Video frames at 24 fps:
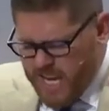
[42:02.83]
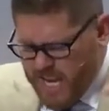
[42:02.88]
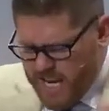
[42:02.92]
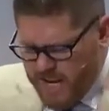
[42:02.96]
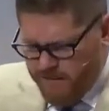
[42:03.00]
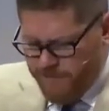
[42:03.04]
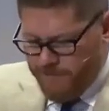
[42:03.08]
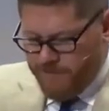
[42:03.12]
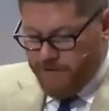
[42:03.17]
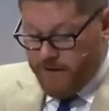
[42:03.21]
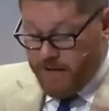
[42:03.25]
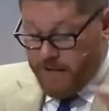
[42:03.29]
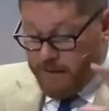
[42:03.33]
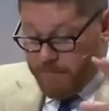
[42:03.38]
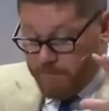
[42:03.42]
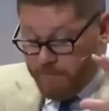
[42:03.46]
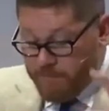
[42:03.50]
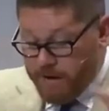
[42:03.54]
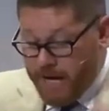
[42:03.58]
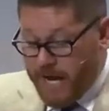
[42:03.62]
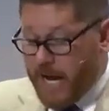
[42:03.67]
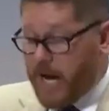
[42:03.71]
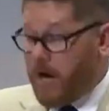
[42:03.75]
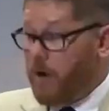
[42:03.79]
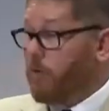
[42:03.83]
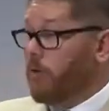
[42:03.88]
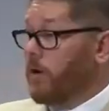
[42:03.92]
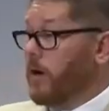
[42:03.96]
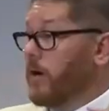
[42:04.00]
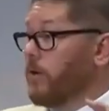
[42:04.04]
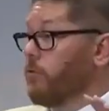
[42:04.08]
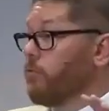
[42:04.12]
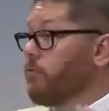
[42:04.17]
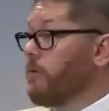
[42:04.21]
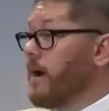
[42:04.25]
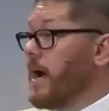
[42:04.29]
infinite power
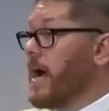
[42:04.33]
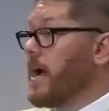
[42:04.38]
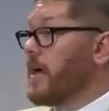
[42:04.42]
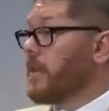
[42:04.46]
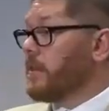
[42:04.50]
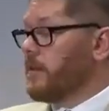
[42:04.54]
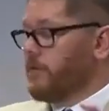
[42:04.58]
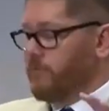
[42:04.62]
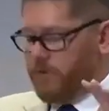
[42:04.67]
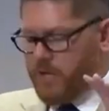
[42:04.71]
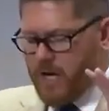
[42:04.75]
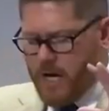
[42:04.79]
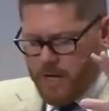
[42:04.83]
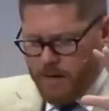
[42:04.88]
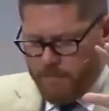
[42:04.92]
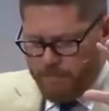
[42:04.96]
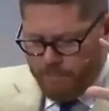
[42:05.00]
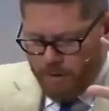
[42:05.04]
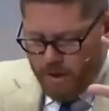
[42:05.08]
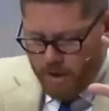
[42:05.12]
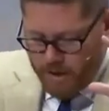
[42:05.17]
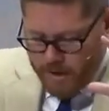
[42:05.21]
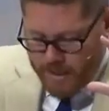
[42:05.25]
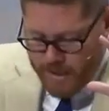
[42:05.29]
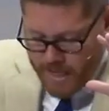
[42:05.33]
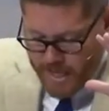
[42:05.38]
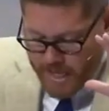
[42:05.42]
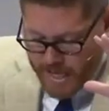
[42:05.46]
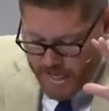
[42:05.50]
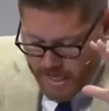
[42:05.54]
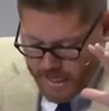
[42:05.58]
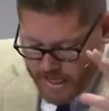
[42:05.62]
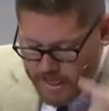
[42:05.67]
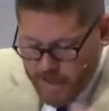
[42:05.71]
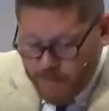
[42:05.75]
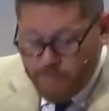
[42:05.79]
and wrath of God upon
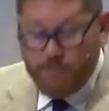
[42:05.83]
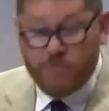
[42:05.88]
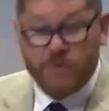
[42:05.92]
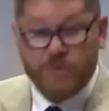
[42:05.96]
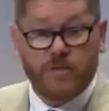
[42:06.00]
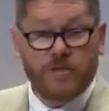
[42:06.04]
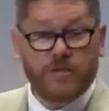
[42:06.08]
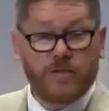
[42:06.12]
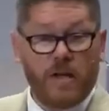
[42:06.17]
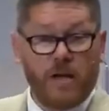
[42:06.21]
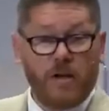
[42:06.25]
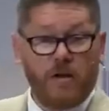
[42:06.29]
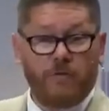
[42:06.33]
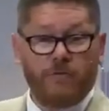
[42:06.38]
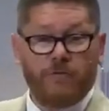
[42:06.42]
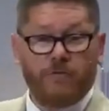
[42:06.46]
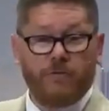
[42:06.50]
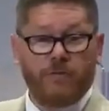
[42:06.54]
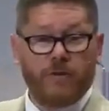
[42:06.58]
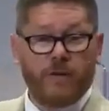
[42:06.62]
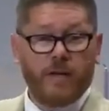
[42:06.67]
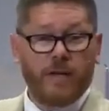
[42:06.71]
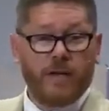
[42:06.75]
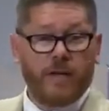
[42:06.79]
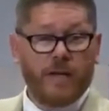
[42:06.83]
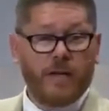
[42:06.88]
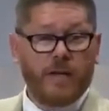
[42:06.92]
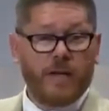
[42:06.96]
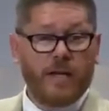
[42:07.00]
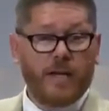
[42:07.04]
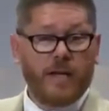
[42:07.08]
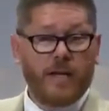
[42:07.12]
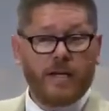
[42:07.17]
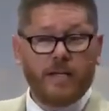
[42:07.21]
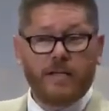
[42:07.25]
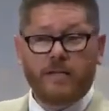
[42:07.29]
himself,
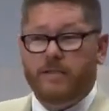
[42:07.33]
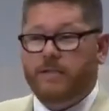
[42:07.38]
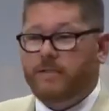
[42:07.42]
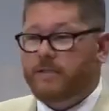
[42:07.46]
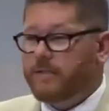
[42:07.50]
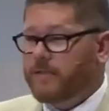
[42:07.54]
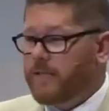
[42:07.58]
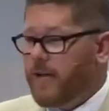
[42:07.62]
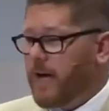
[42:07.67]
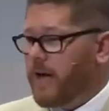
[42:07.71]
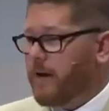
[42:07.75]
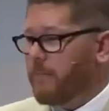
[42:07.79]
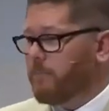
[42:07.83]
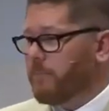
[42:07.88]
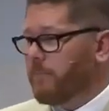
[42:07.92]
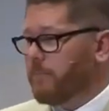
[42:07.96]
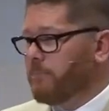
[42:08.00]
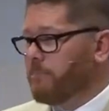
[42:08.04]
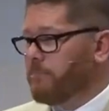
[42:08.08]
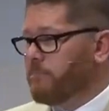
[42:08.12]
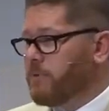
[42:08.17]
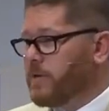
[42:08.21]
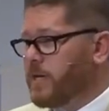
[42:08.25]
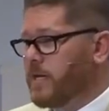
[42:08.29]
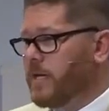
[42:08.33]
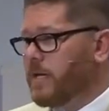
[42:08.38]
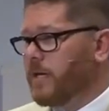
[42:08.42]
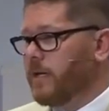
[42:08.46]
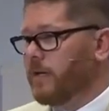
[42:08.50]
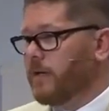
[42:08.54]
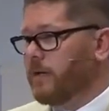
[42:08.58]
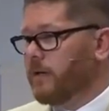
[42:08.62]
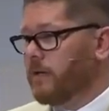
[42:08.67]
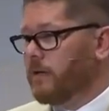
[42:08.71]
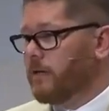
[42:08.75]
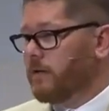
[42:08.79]
he didn't stop
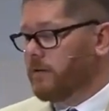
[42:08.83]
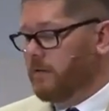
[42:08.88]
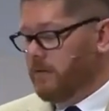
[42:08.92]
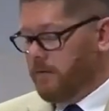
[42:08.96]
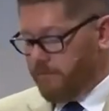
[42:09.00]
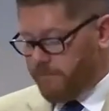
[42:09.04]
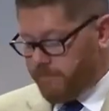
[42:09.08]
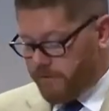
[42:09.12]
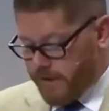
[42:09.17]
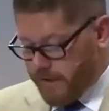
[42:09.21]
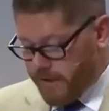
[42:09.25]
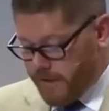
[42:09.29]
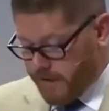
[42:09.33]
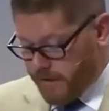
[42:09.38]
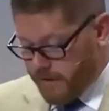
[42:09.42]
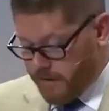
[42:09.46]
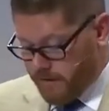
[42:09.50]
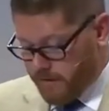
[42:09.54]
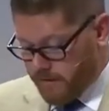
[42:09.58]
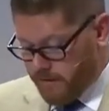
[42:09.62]
being divine.